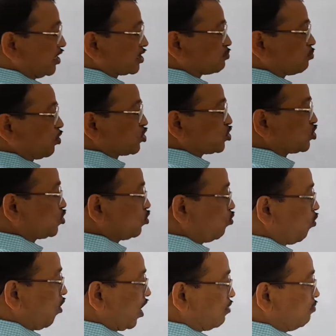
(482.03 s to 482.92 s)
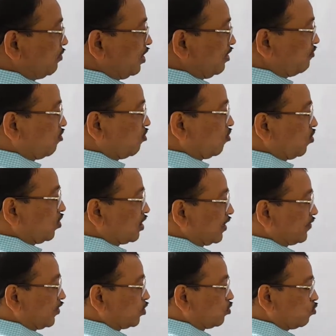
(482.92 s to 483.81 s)
response to 1 millivolt
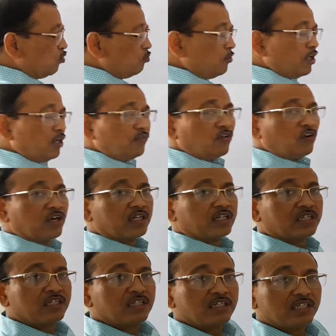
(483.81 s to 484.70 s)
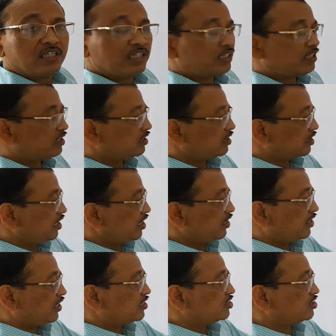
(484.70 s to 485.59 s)
and the 2 millivolt
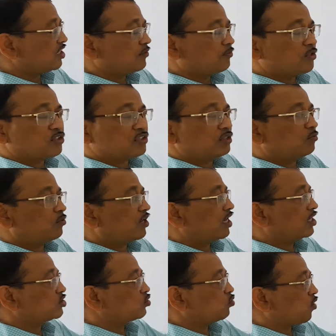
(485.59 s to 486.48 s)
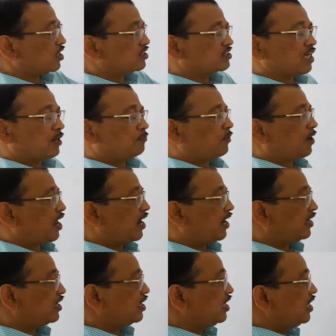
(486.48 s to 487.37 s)
intensity of the stimulus, once
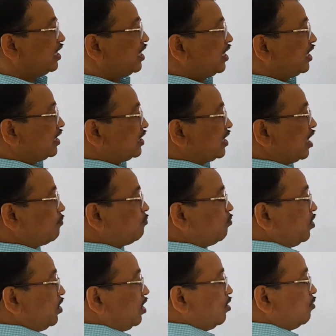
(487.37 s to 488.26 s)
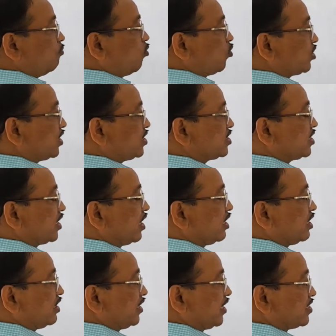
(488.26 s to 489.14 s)
applied, the
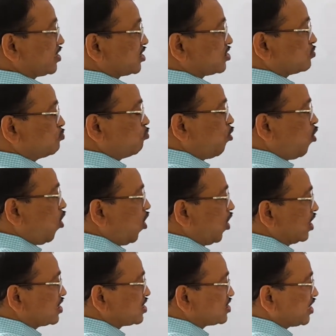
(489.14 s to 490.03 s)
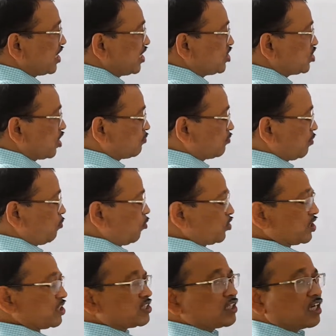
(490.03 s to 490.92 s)
potential, there is a small change of the
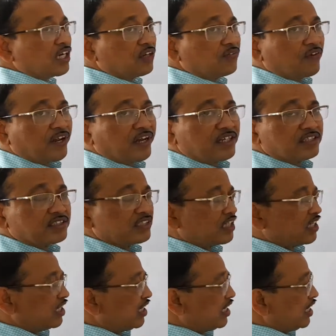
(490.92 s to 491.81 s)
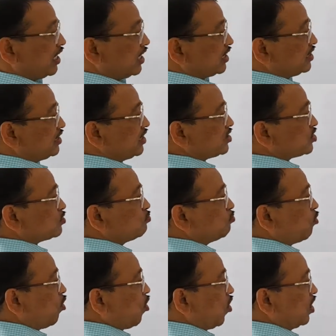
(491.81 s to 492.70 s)
potential difference. This
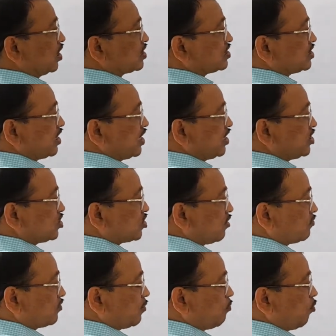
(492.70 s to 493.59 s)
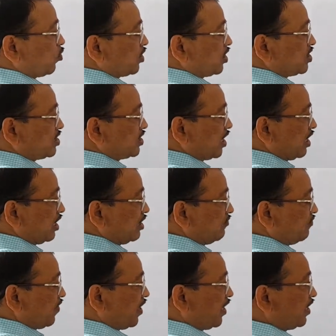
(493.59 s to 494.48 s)
small change of the potential
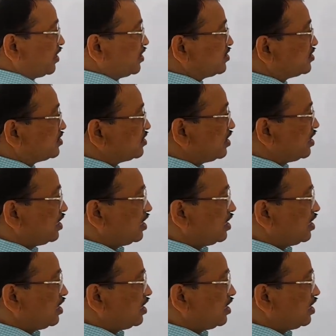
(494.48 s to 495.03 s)
difference